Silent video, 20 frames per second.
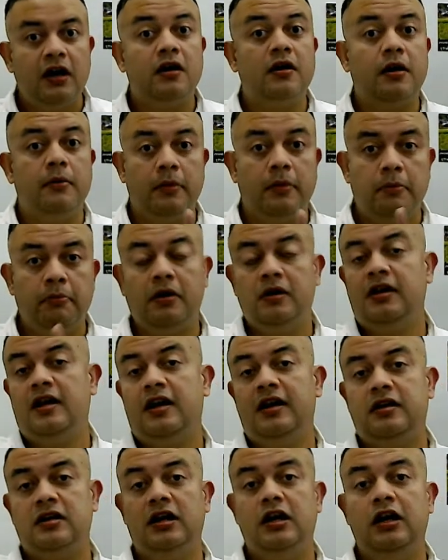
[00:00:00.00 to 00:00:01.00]
Remember
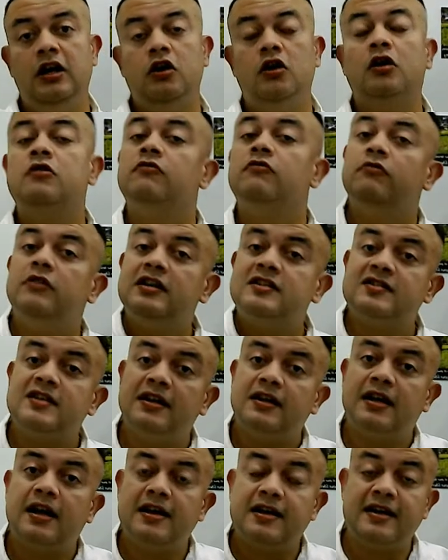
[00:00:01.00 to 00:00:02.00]
that early on we
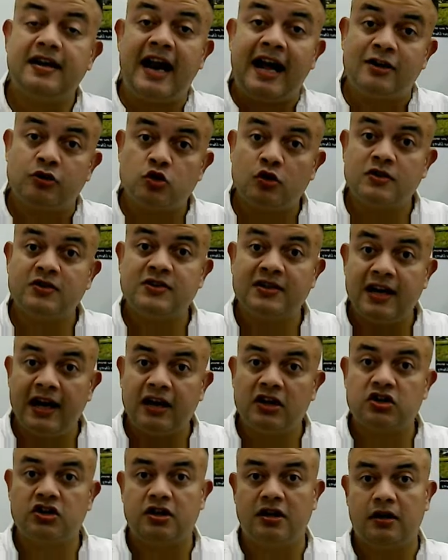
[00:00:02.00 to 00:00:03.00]
said that natural
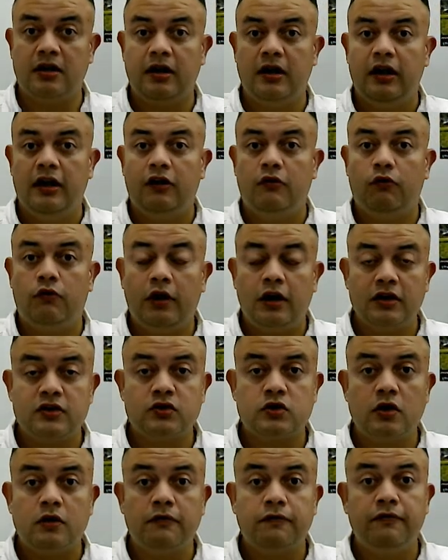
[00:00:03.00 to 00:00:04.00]
selection
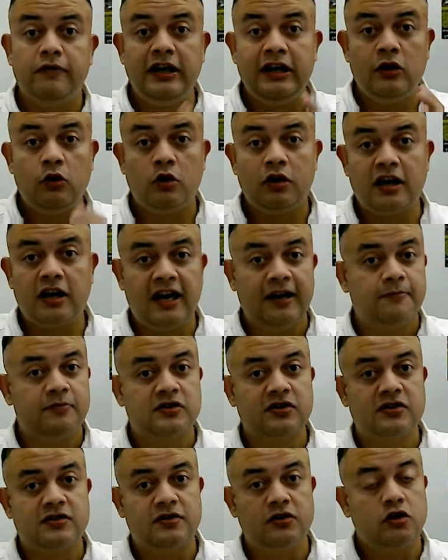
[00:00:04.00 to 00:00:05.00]
works on
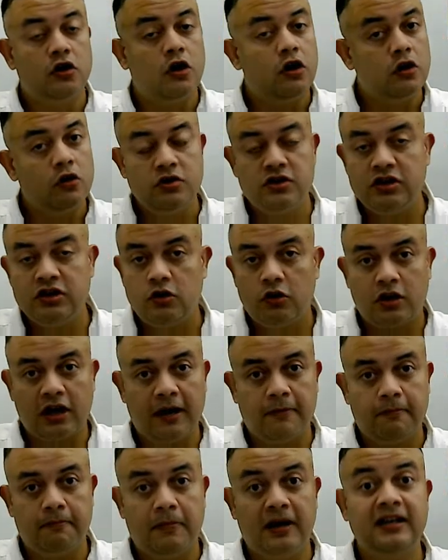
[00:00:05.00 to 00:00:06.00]
phenotypes, not on
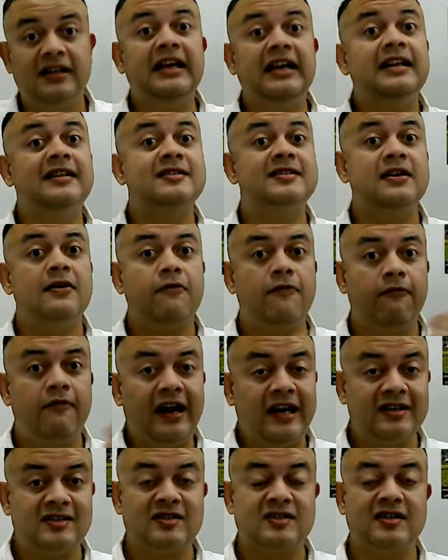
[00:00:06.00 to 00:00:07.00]
genotype, but its
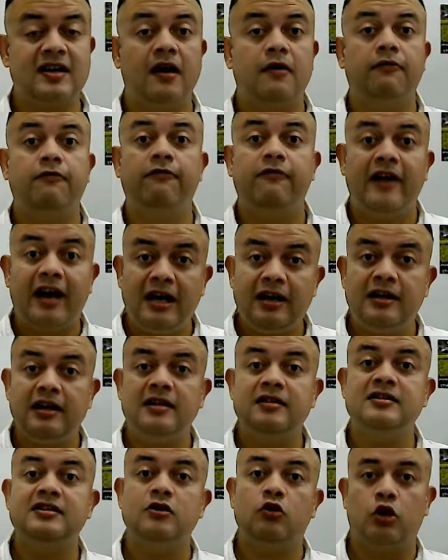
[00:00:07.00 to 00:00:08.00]
effects are felt
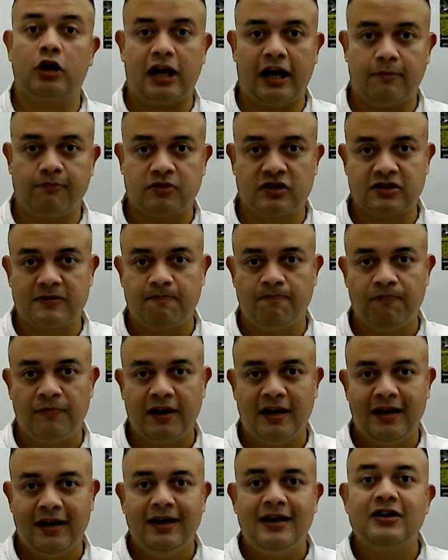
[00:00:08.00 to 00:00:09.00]
in genotypes.
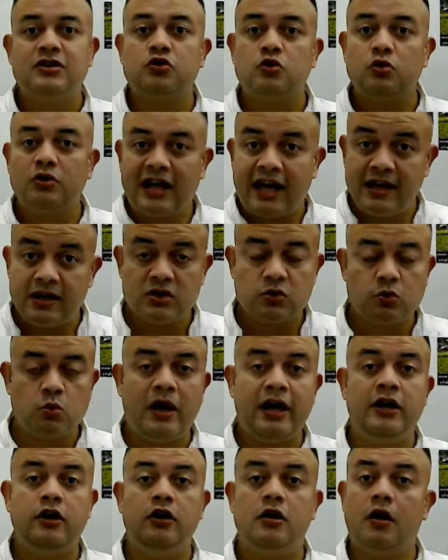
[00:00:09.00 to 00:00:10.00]
So that is
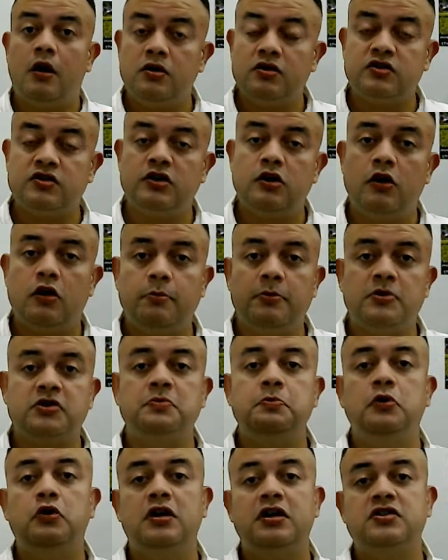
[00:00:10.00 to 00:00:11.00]
why non-synonymous
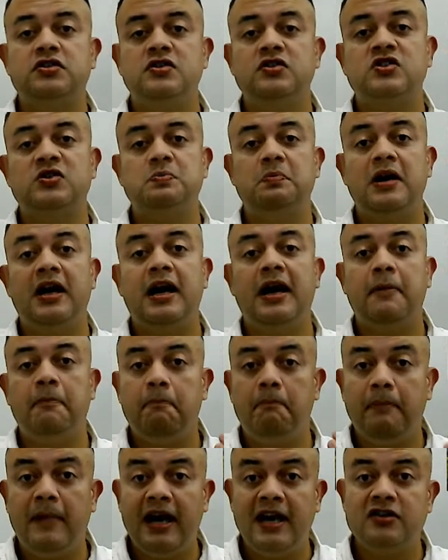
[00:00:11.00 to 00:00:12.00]
mutations play a
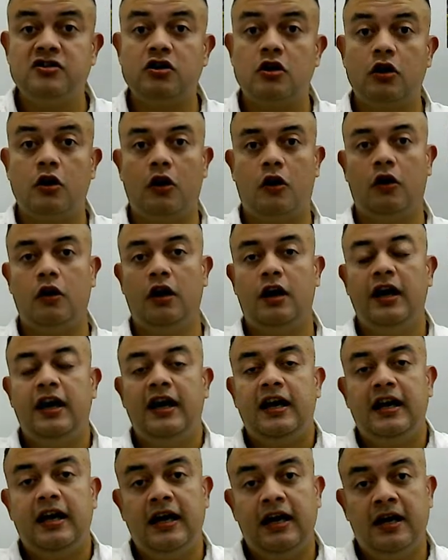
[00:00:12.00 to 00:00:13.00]
major role
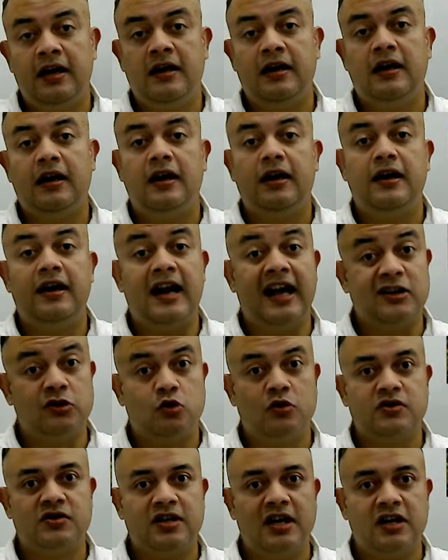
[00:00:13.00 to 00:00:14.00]
in
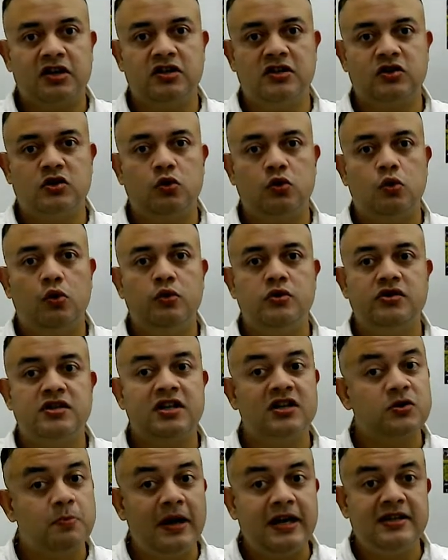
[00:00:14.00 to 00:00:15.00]
natural selection. So
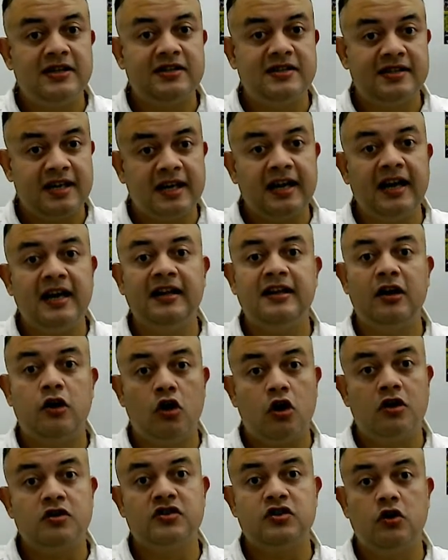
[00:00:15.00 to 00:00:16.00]
just by checking the
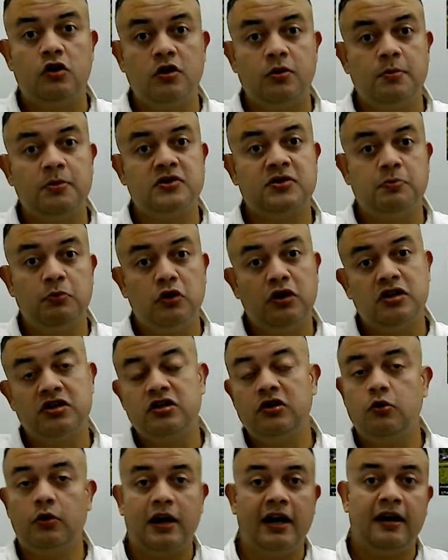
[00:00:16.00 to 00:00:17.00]
non-synonymous
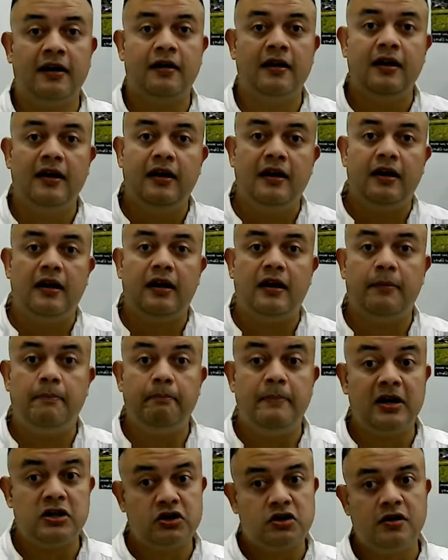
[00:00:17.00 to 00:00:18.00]
mutation, you can uh,
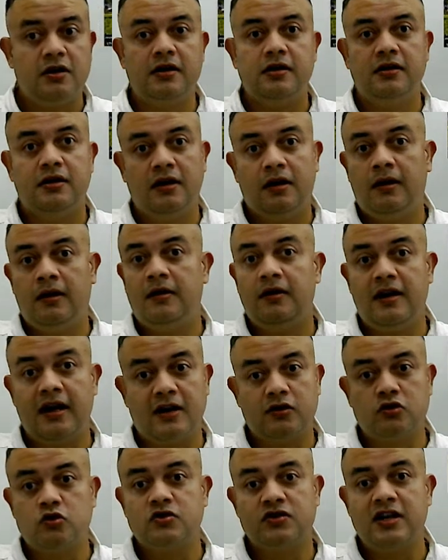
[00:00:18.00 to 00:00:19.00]
measure the
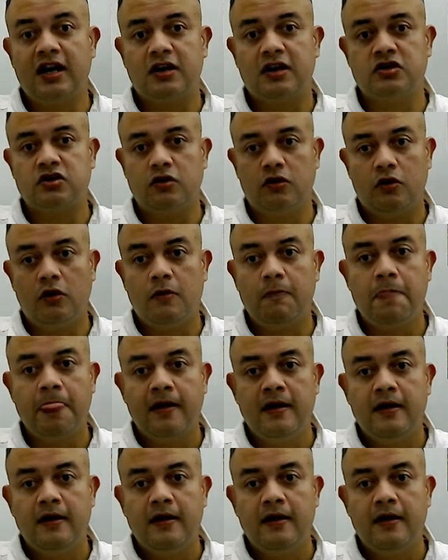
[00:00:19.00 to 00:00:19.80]
natural selection, you know.